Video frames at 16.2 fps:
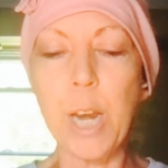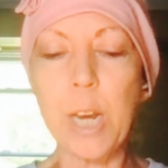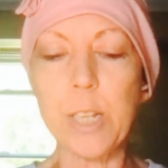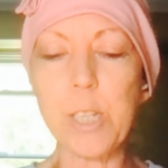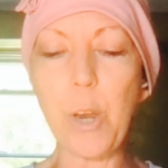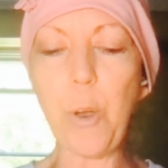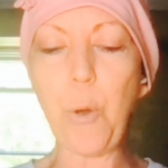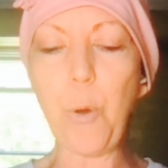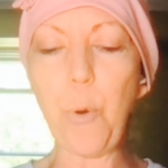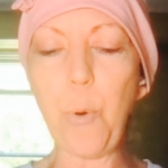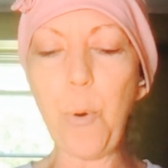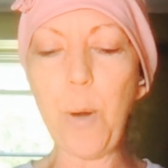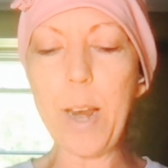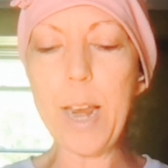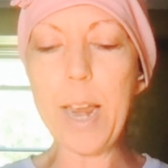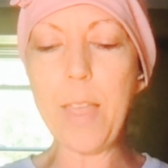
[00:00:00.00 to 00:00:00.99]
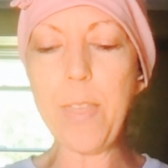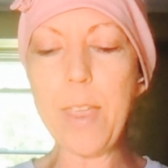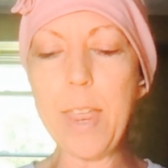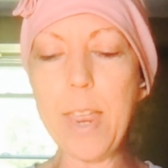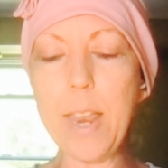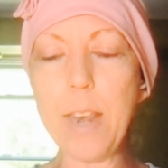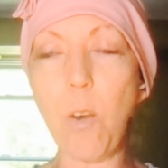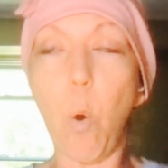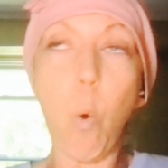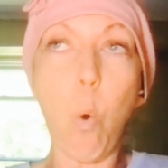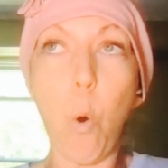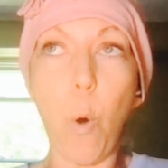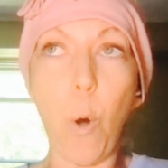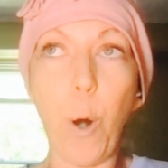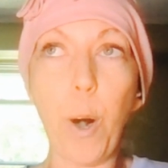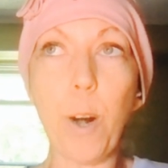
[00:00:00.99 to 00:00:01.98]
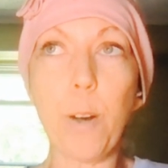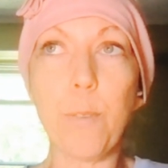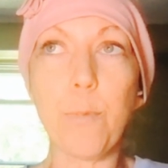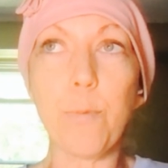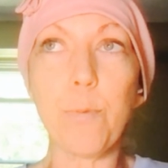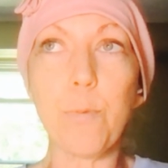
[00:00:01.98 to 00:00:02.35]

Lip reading: So, and then, or